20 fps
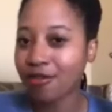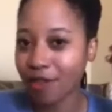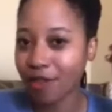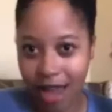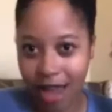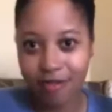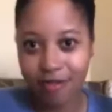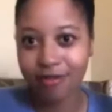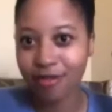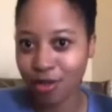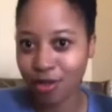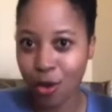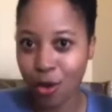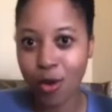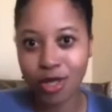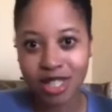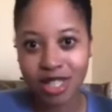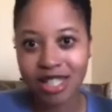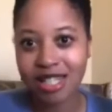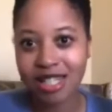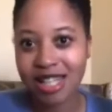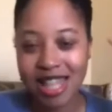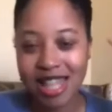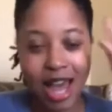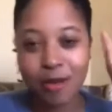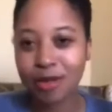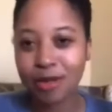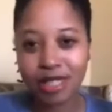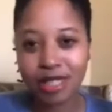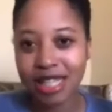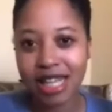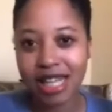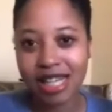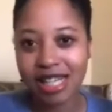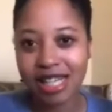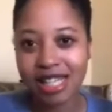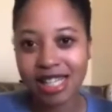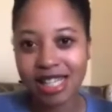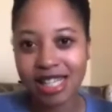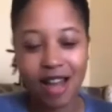I've thought that was it.
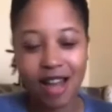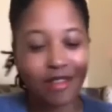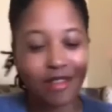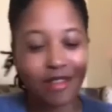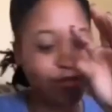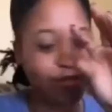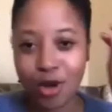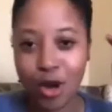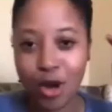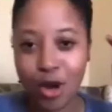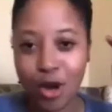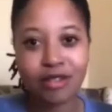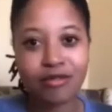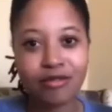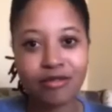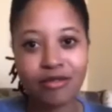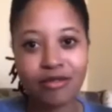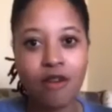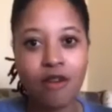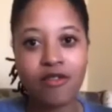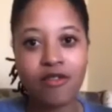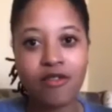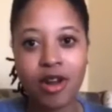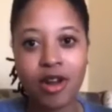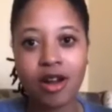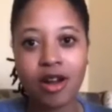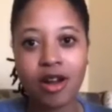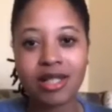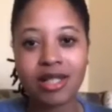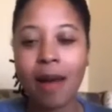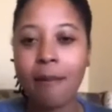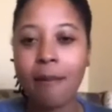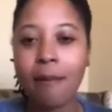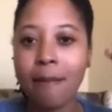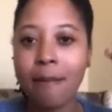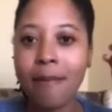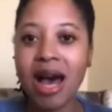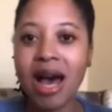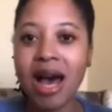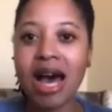I've known it for a very long time.
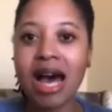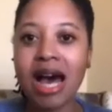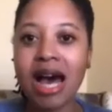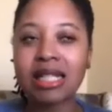But